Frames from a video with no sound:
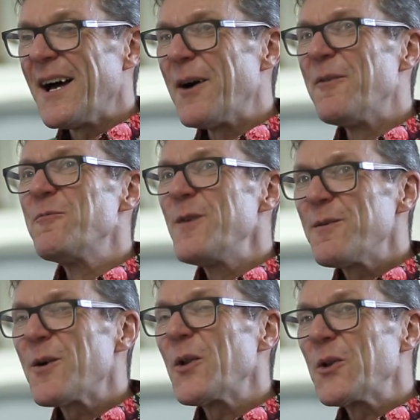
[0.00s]
uh,
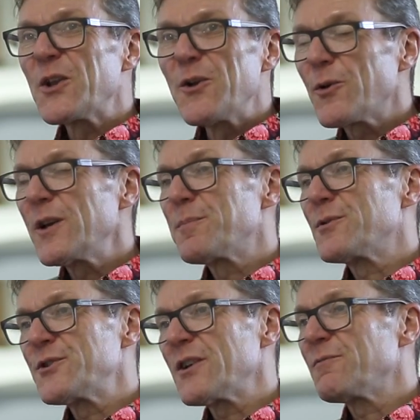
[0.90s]
we, the Nokia
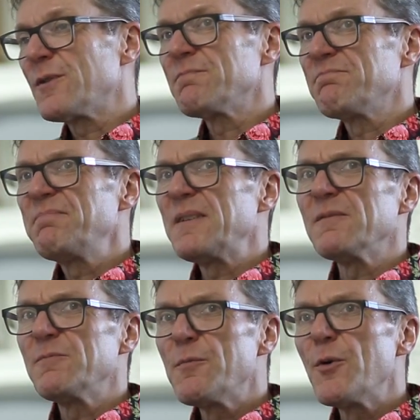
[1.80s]
project, well, you
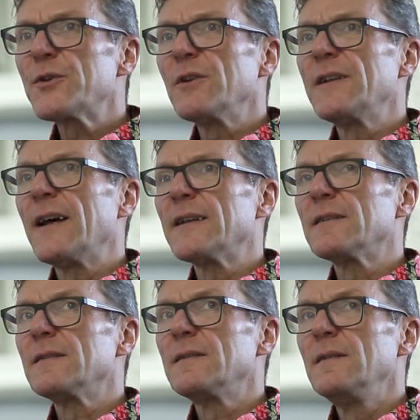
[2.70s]
know, we worked on
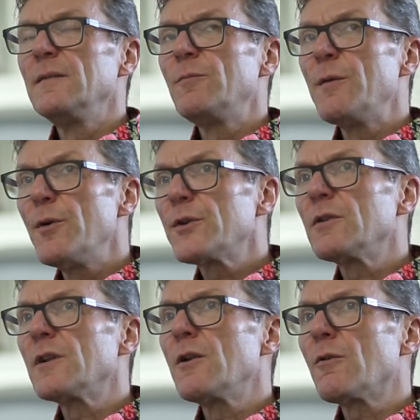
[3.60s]
that. We worked
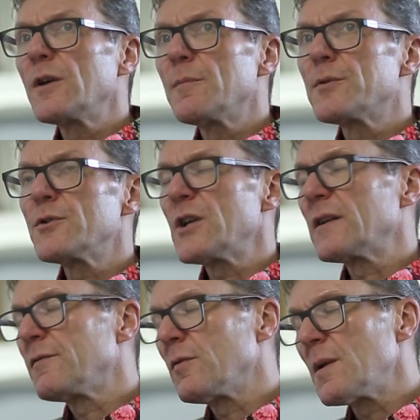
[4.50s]
on the Nokia
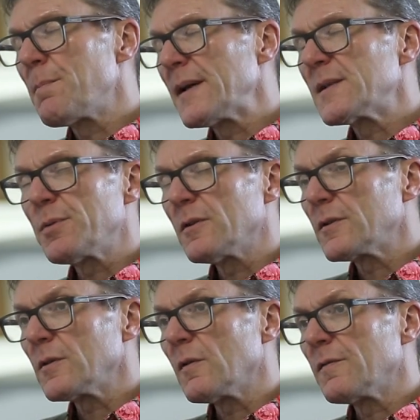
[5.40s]
project for the best
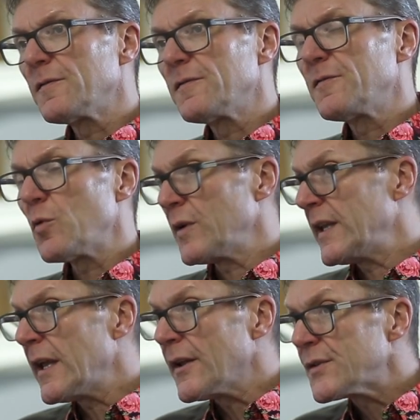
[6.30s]
part of four
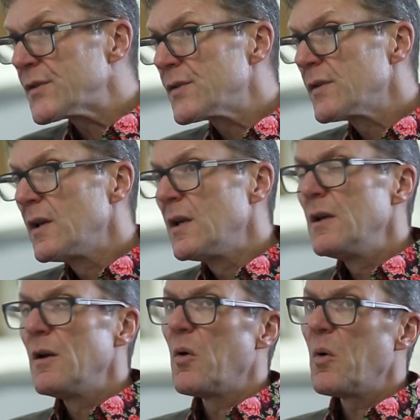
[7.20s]
years,
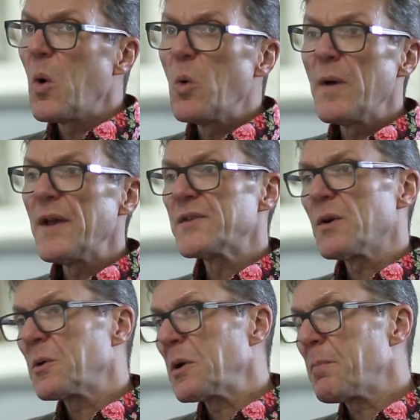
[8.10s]
always
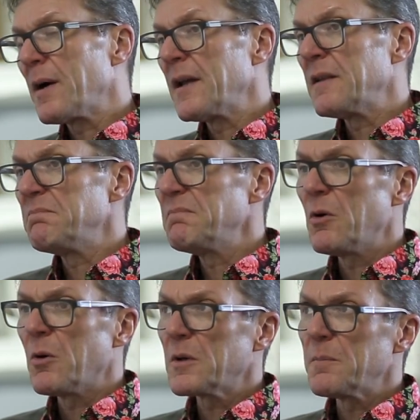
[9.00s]
occupied,
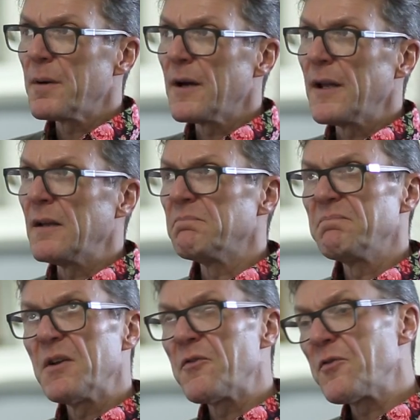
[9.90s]
occupying
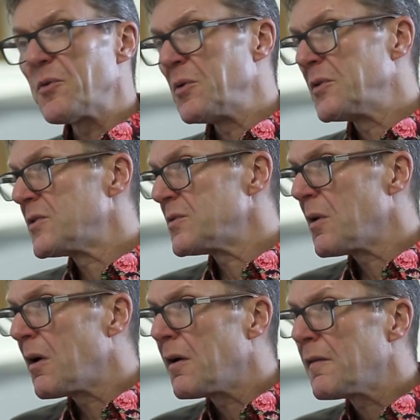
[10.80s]
a third
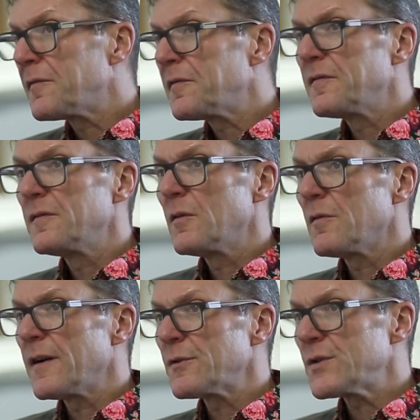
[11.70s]
to half
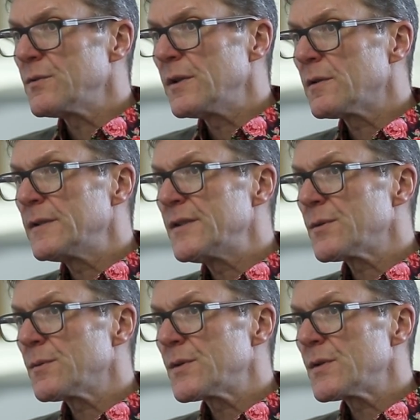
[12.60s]
of our studio
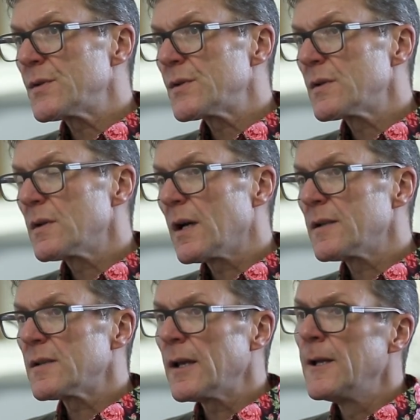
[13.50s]
resources,
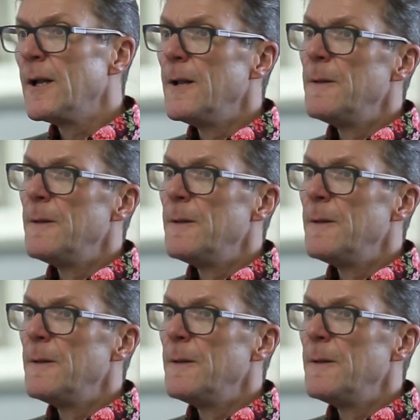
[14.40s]
I'd say.